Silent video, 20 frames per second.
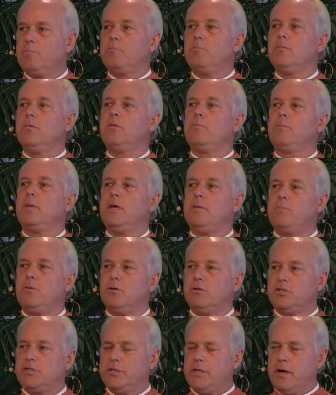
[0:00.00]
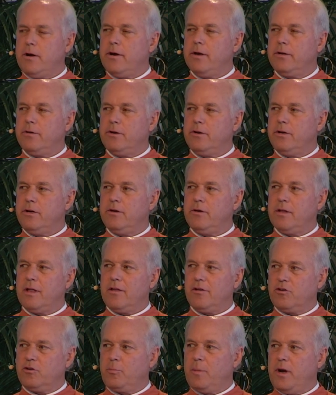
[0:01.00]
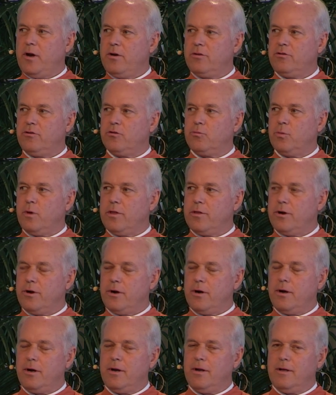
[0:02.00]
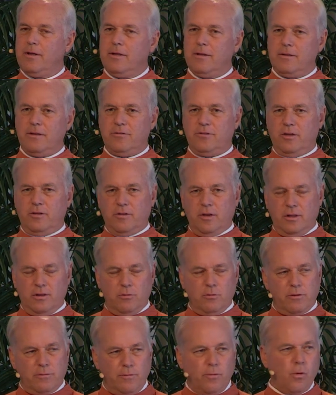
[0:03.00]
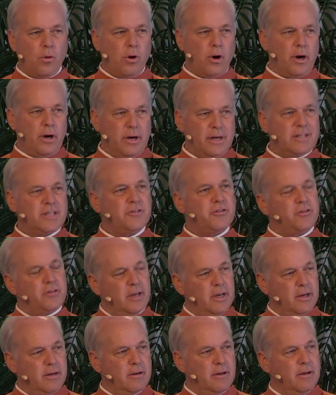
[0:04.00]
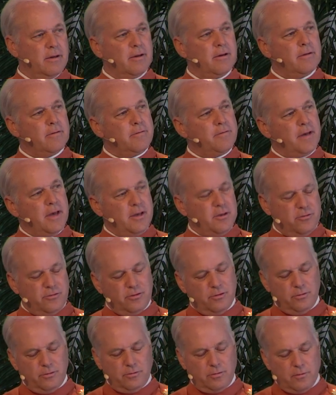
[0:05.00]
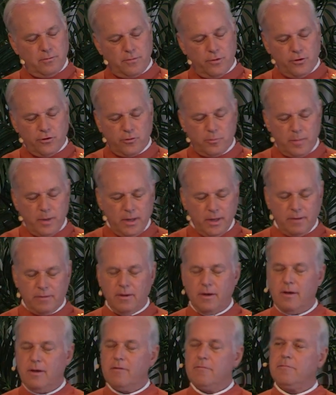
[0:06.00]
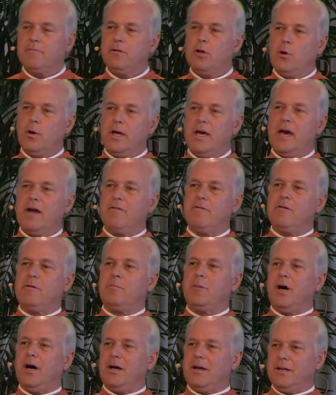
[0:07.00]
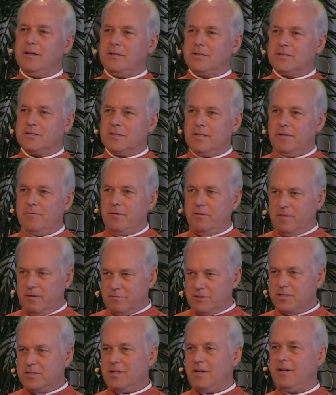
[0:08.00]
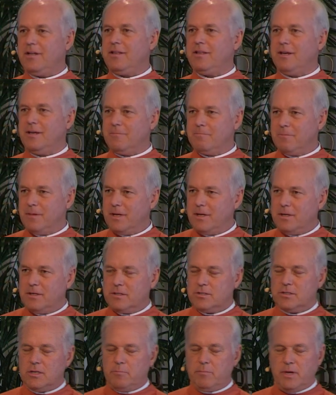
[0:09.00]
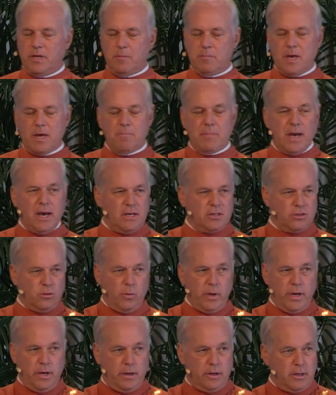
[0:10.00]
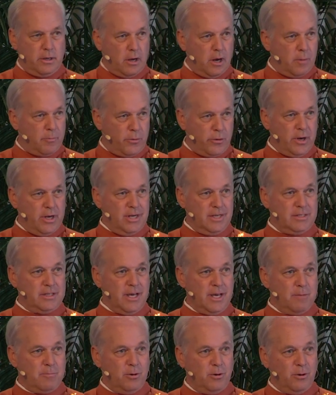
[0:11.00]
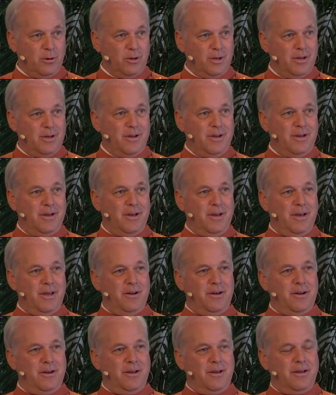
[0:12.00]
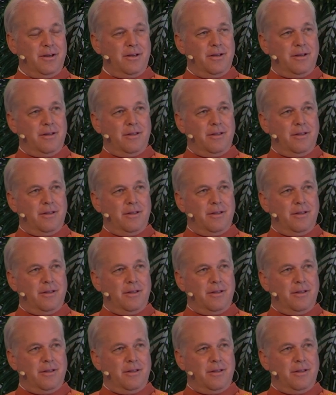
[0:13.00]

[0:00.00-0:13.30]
these people sharing their near-death experiences with her, she said there were four distinct phases, the first being floating out of their bodies. And if you've ever studied them, somebody may pass away on an operating table, and